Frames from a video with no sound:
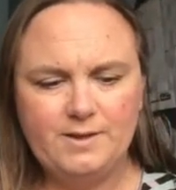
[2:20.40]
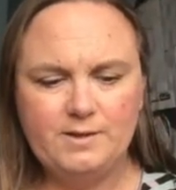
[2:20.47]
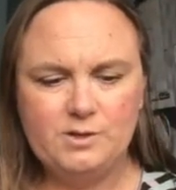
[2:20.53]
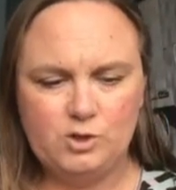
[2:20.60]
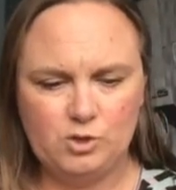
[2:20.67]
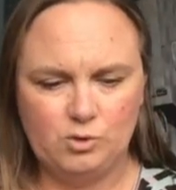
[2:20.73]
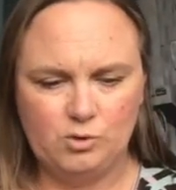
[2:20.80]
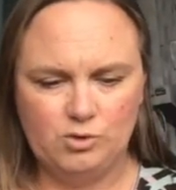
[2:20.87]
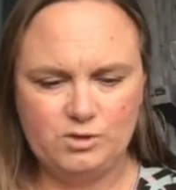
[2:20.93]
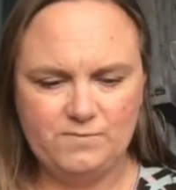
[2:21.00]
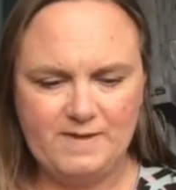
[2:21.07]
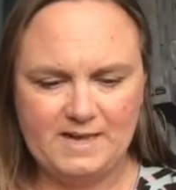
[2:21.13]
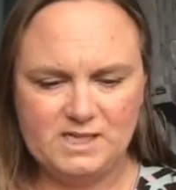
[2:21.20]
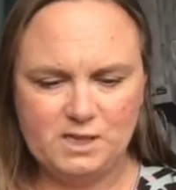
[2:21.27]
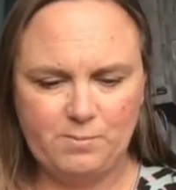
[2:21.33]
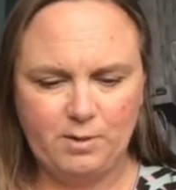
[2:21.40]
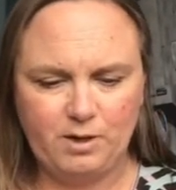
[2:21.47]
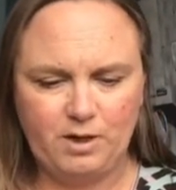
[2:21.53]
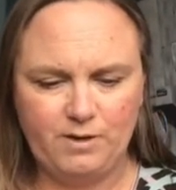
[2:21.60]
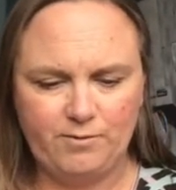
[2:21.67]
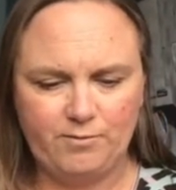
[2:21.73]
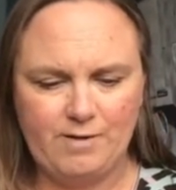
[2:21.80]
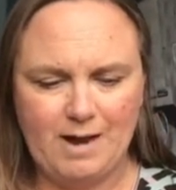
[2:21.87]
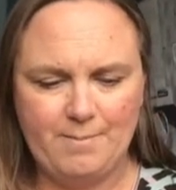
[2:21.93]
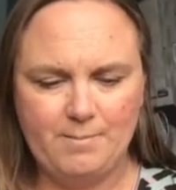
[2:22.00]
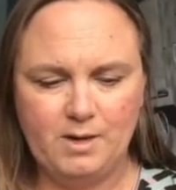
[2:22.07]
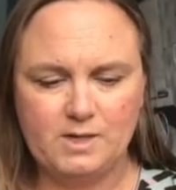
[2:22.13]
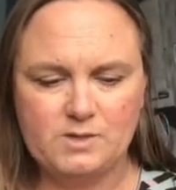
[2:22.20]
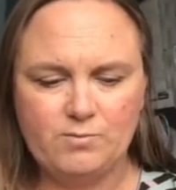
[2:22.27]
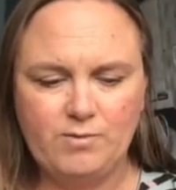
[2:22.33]
George fetched a bottle of
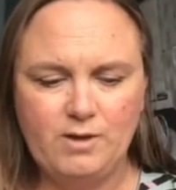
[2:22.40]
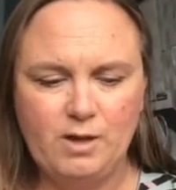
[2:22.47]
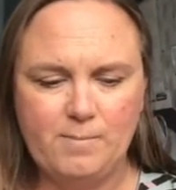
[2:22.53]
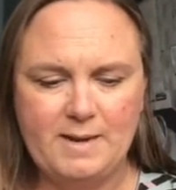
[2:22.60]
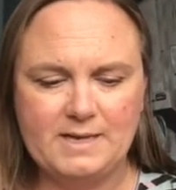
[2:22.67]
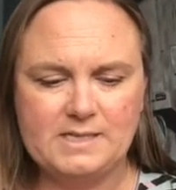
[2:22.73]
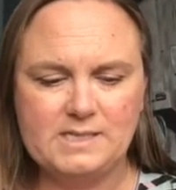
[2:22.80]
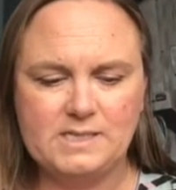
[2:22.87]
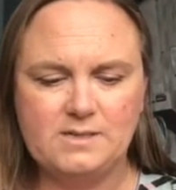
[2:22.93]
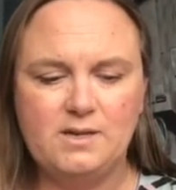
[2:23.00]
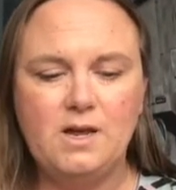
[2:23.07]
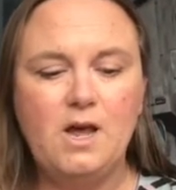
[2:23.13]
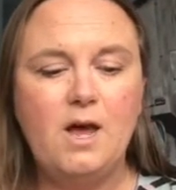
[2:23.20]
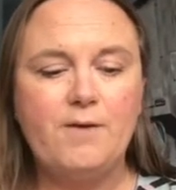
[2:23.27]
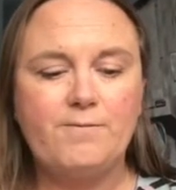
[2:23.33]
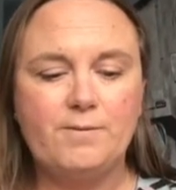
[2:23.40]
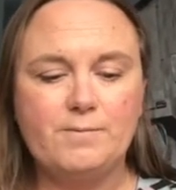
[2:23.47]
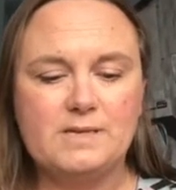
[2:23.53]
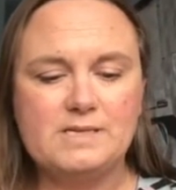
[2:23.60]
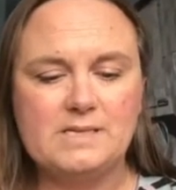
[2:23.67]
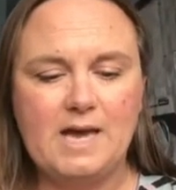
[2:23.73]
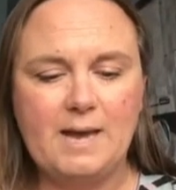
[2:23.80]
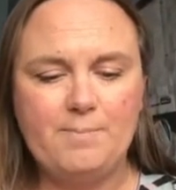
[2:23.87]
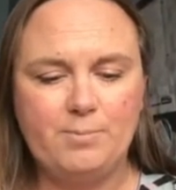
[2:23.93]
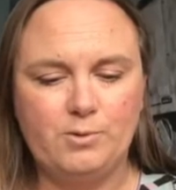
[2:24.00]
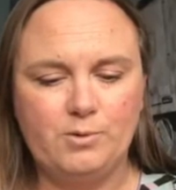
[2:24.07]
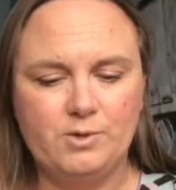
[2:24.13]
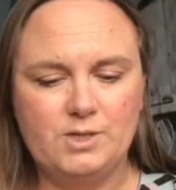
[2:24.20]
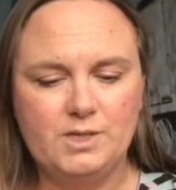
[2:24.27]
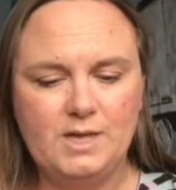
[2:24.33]
Grandma's real medicine from the
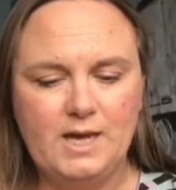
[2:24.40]
sideboard.